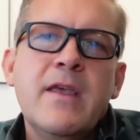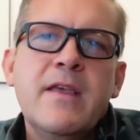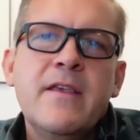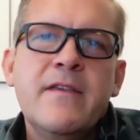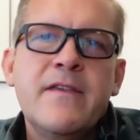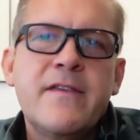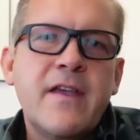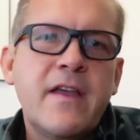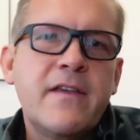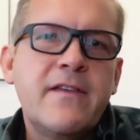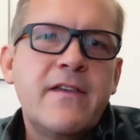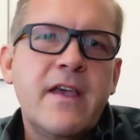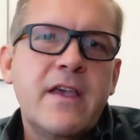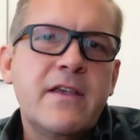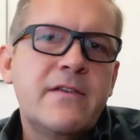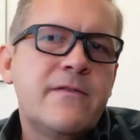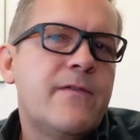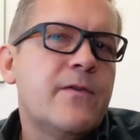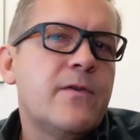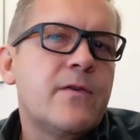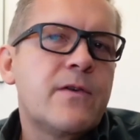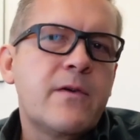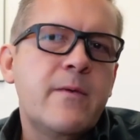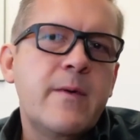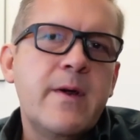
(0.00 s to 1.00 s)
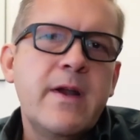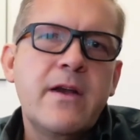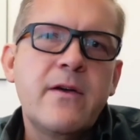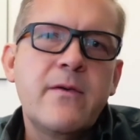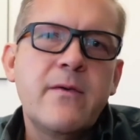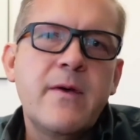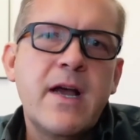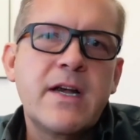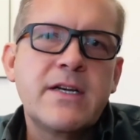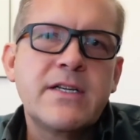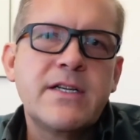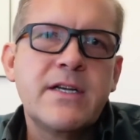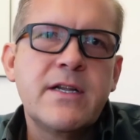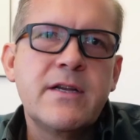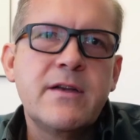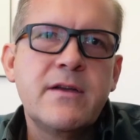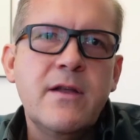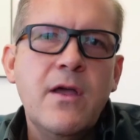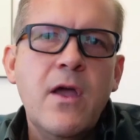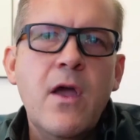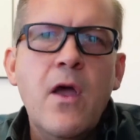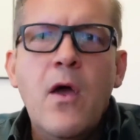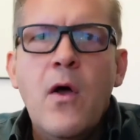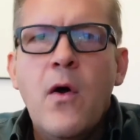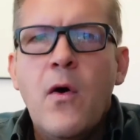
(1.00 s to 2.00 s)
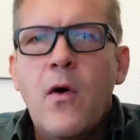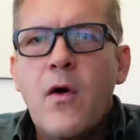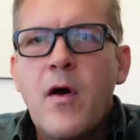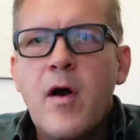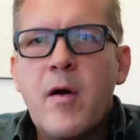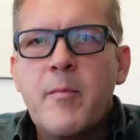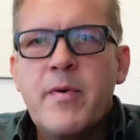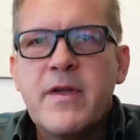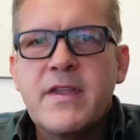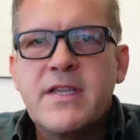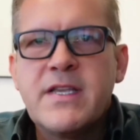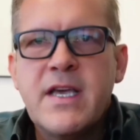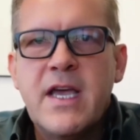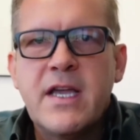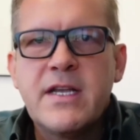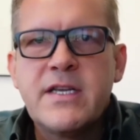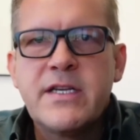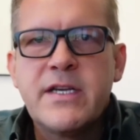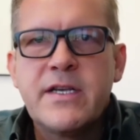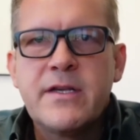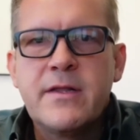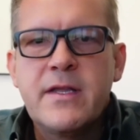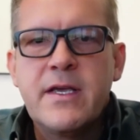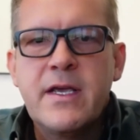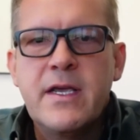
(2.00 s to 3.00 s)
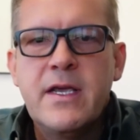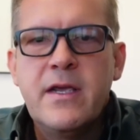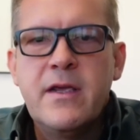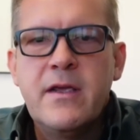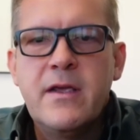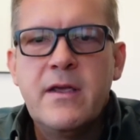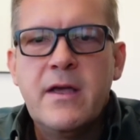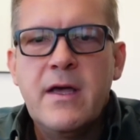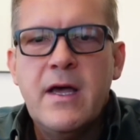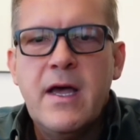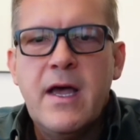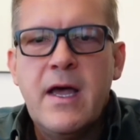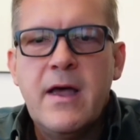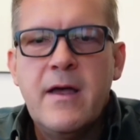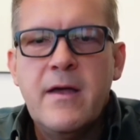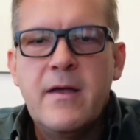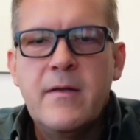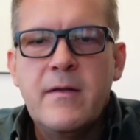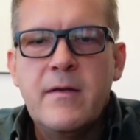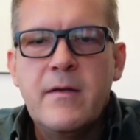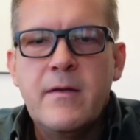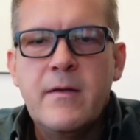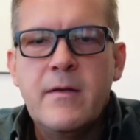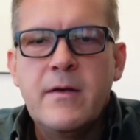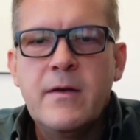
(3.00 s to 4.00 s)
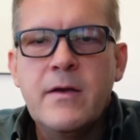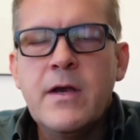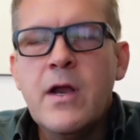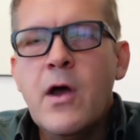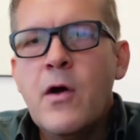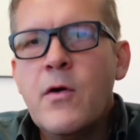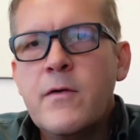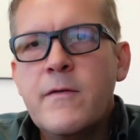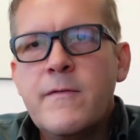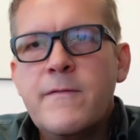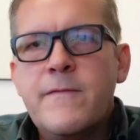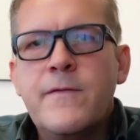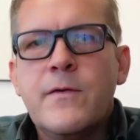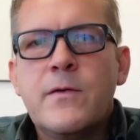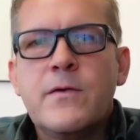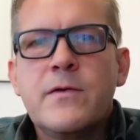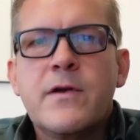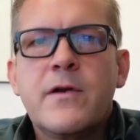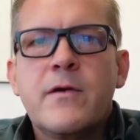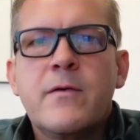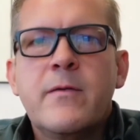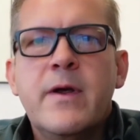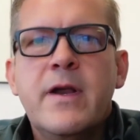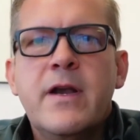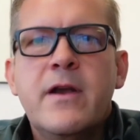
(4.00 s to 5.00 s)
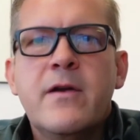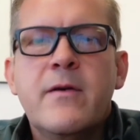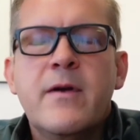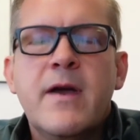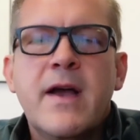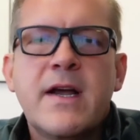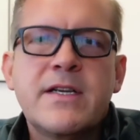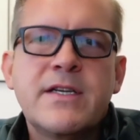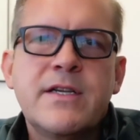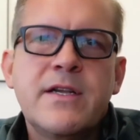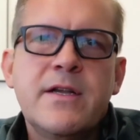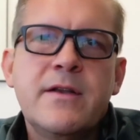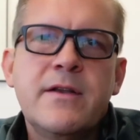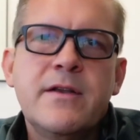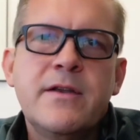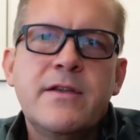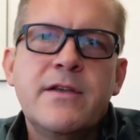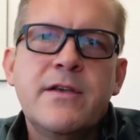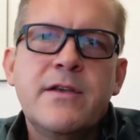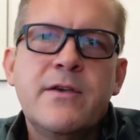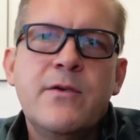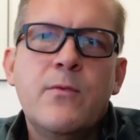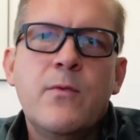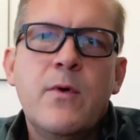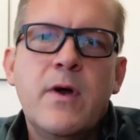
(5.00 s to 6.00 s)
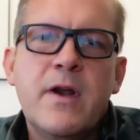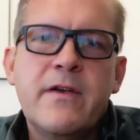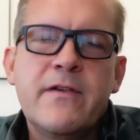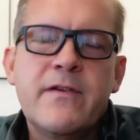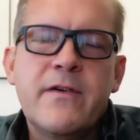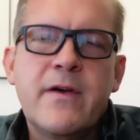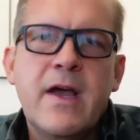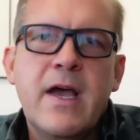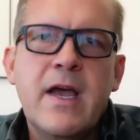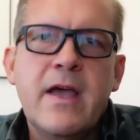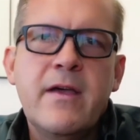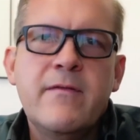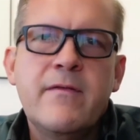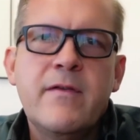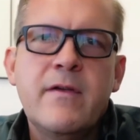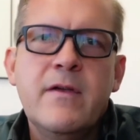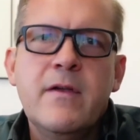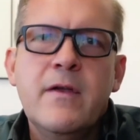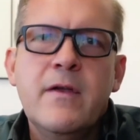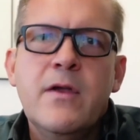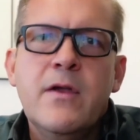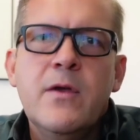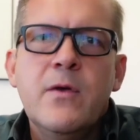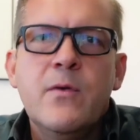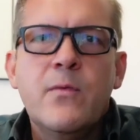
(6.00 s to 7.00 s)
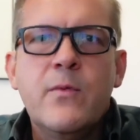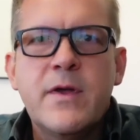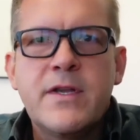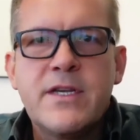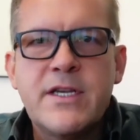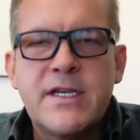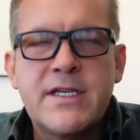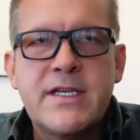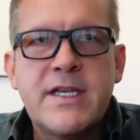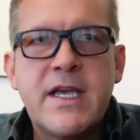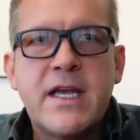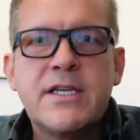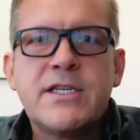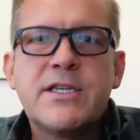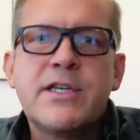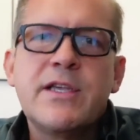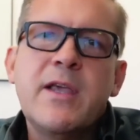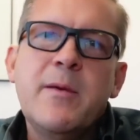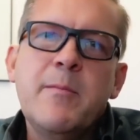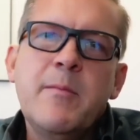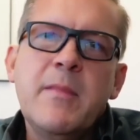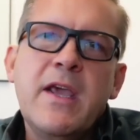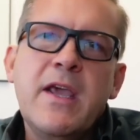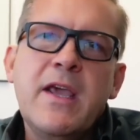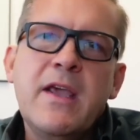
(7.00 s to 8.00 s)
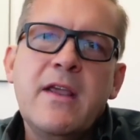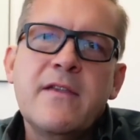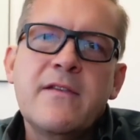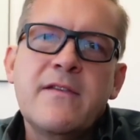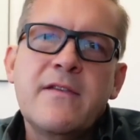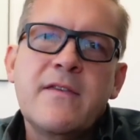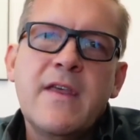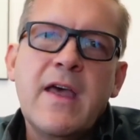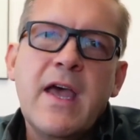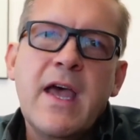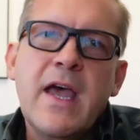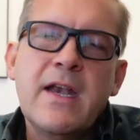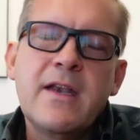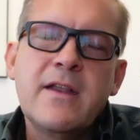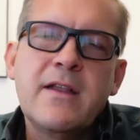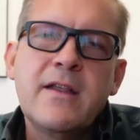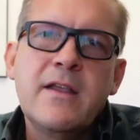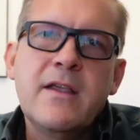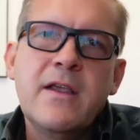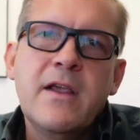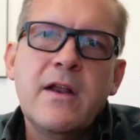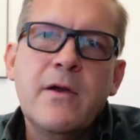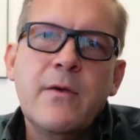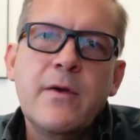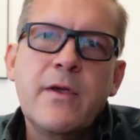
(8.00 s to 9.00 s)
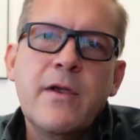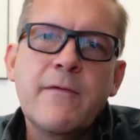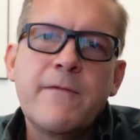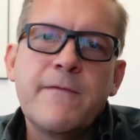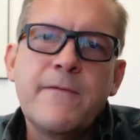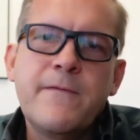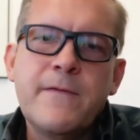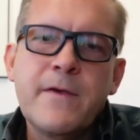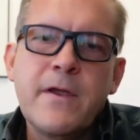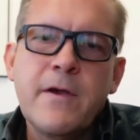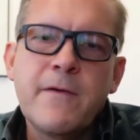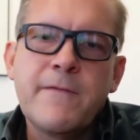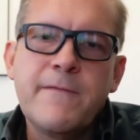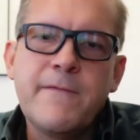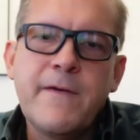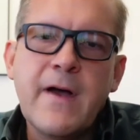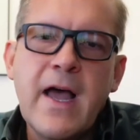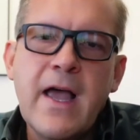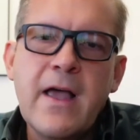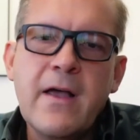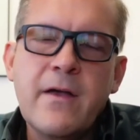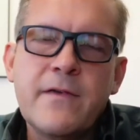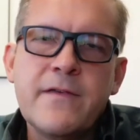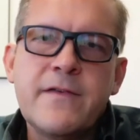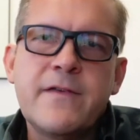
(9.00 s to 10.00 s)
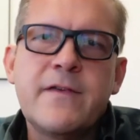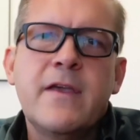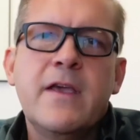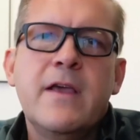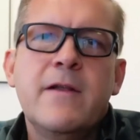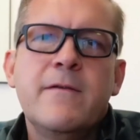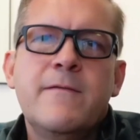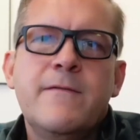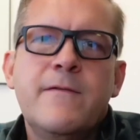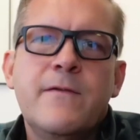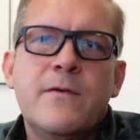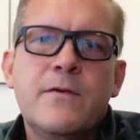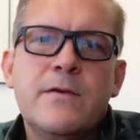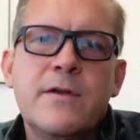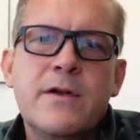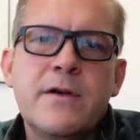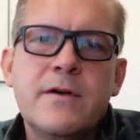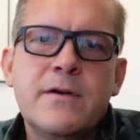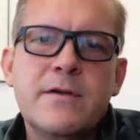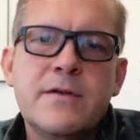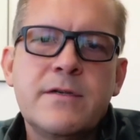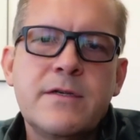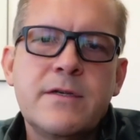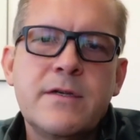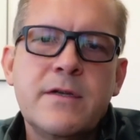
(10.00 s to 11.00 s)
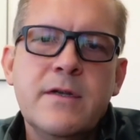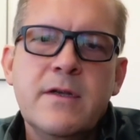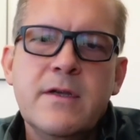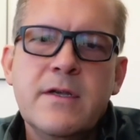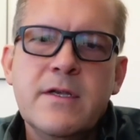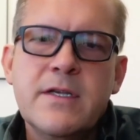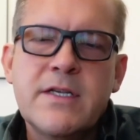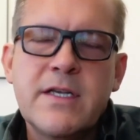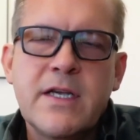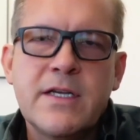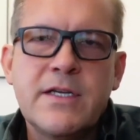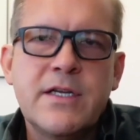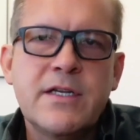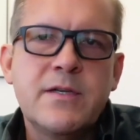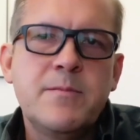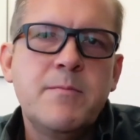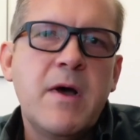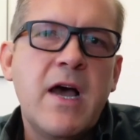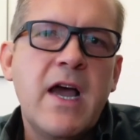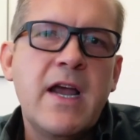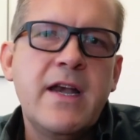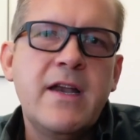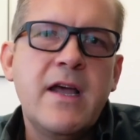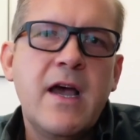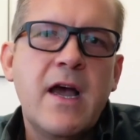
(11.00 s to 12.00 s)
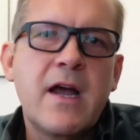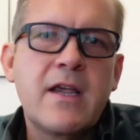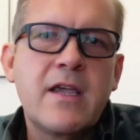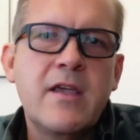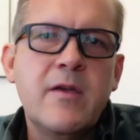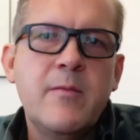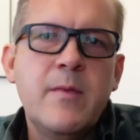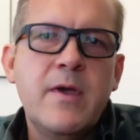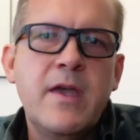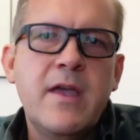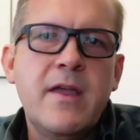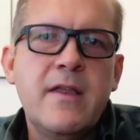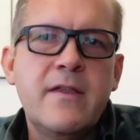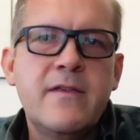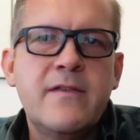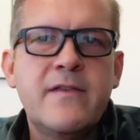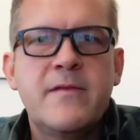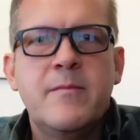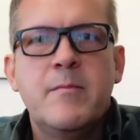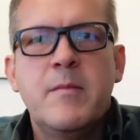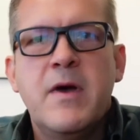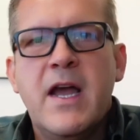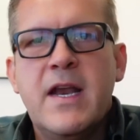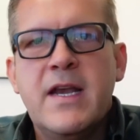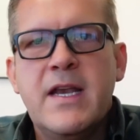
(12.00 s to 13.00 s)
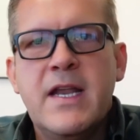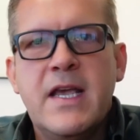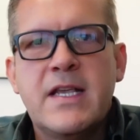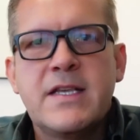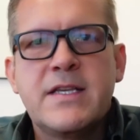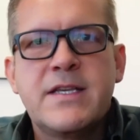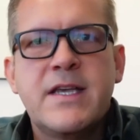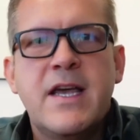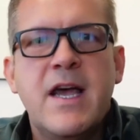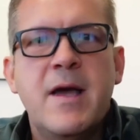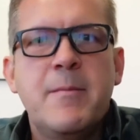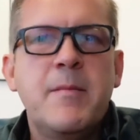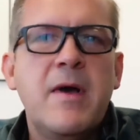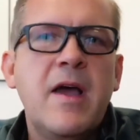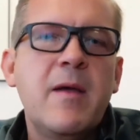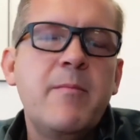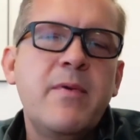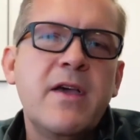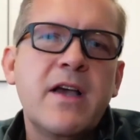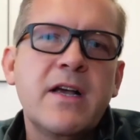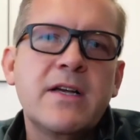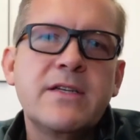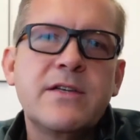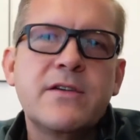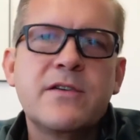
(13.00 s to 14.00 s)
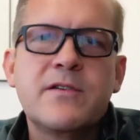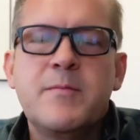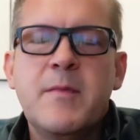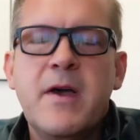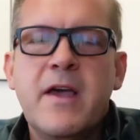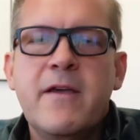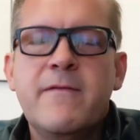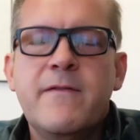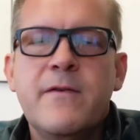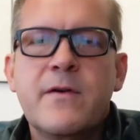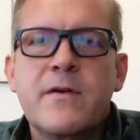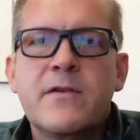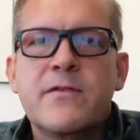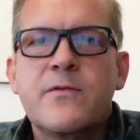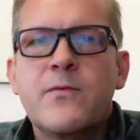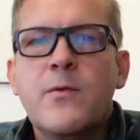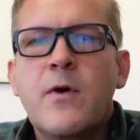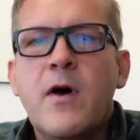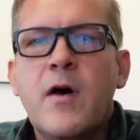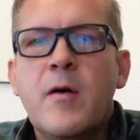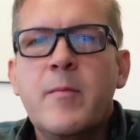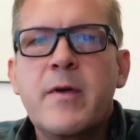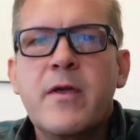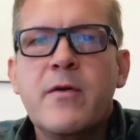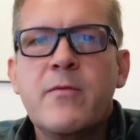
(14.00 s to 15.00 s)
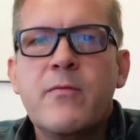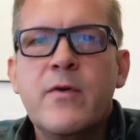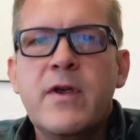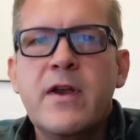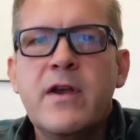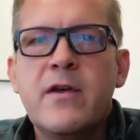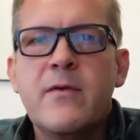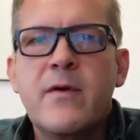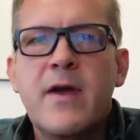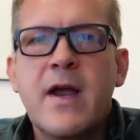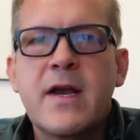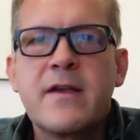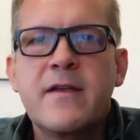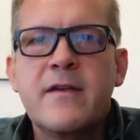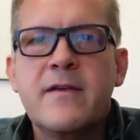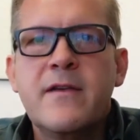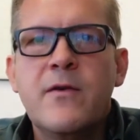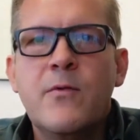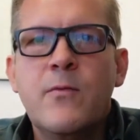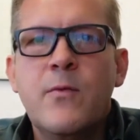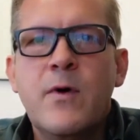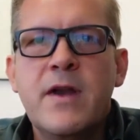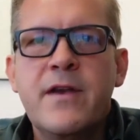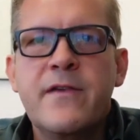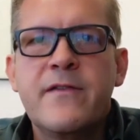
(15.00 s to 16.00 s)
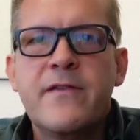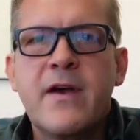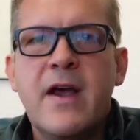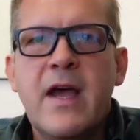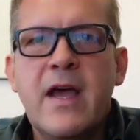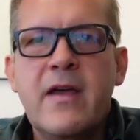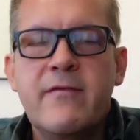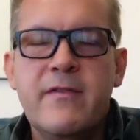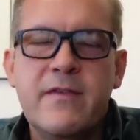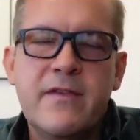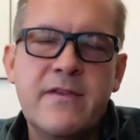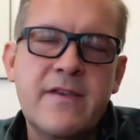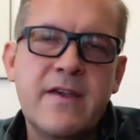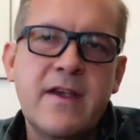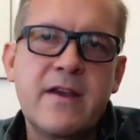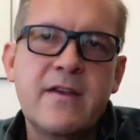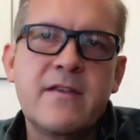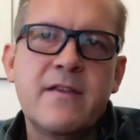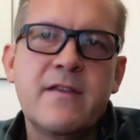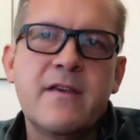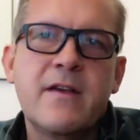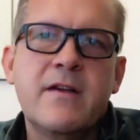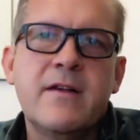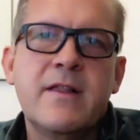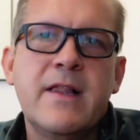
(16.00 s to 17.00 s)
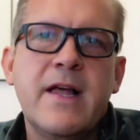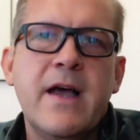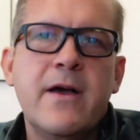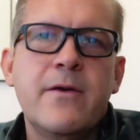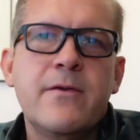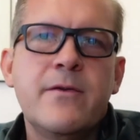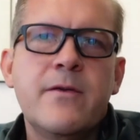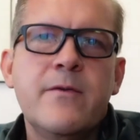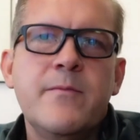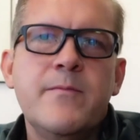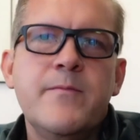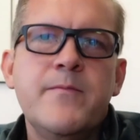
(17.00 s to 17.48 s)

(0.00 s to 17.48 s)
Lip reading: such as folder redirection or potentially known folder redirection to OneDrive, which essentially means that your files and folders such as my documents, my desktop, my pictures, my photos will all be redirected to OneDrive and synced to the cloud.